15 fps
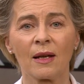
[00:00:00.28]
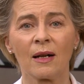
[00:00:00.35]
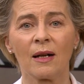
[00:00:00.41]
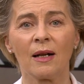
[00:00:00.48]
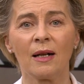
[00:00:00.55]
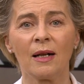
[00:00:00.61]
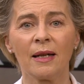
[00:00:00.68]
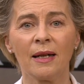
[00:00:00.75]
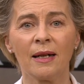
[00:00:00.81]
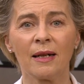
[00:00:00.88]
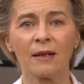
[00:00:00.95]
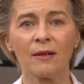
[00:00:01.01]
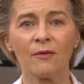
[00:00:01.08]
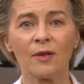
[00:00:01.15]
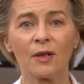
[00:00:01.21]
I
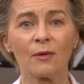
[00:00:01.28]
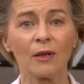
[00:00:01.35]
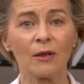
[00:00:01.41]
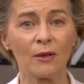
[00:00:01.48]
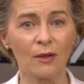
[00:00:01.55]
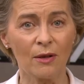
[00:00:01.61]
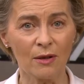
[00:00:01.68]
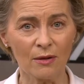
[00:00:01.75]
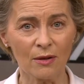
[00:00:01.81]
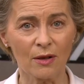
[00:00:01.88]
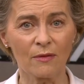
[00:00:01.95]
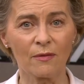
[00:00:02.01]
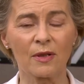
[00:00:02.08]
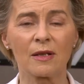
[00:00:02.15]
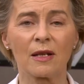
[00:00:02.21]
had a very long
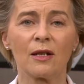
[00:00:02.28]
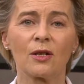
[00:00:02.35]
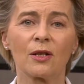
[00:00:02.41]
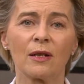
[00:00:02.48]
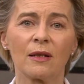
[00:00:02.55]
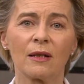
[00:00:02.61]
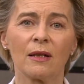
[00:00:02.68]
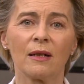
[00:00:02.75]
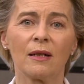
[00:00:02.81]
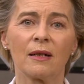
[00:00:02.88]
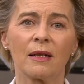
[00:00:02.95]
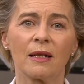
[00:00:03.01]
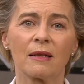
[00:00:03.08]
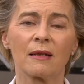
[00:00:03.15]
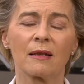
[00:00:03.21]
conversation
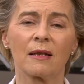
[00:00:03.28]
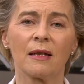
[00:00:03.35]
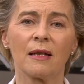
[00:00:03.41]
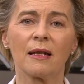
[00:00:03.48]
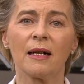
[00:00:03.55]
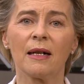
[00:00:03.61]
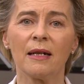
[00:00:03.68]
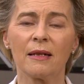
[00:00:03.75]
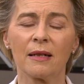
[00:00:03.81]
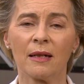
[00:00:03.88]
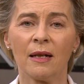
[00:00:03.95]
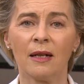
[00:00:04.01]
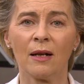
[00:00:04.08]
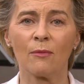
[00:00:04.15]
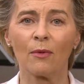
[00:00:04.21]
yesterday night
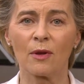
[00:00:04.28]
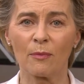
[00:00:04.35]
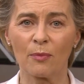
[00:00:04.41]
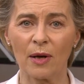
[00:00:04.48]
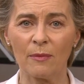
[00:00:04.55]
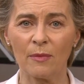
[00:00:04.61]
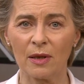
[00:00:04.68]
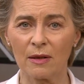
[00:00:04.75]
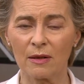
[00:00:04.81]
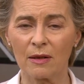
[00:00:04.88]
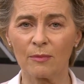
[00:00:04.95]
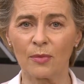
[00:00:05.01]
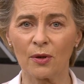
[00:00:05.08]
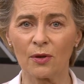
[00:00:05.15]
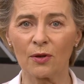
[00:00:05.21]
with the Prime
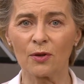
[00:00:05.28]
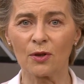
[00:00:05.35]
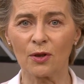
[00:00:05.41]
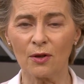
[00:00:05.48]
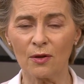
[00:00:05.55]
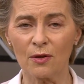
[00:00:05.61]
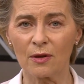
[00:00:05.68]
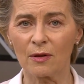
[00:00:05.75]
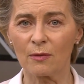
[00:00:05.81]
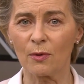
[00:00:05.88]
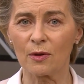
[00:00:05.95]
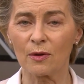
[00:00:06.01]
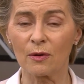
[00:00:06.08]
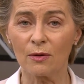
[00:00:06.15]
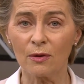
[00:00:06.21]
Minister Boris Johnson. It
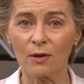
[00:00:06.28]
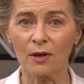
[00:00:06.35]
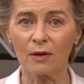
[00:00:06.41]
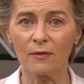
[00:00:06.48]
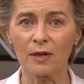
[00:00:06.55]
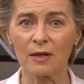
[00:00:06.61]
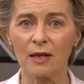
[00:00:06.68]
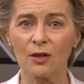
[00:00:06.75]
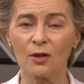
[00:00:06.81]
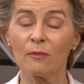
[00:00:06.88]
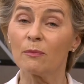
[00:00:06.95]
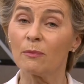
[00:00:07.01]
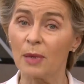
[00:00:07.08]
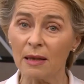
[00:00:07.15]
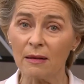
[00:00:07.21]
was a good
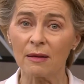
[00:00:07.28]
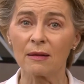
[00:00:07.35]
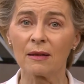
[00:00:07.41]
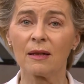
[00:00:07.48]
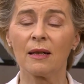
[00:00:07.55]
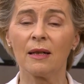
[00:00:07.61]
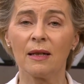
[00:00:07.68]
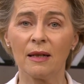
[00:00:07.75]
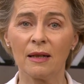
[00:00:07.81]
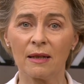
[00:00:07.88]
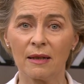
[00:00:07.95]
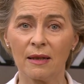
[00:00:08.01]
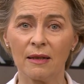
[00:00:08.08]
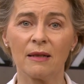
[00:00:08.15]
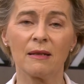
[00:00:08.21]
conversation, but
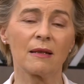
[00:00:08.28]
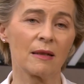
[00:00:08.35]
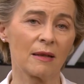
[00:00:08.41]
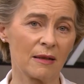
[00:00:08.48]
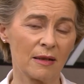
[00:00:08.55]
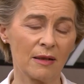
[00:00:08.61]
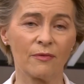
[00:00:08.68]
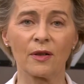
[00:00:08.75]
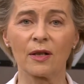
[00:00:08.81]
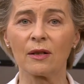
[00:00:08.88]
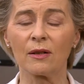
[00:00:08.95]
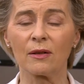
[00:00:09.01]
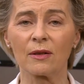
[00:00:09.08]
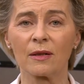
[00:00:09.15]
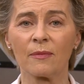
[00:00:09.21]
it is
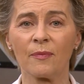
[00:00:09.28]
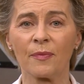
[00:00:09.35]
difficult.